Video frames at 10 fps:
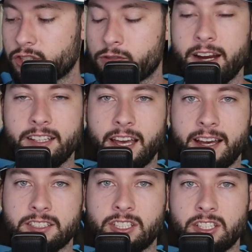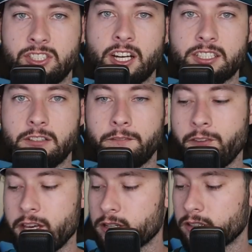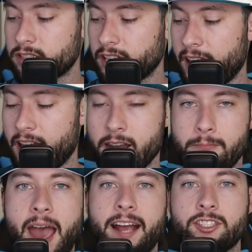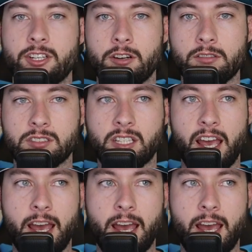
Trey Lance, Justin Fields, and Mac Jones.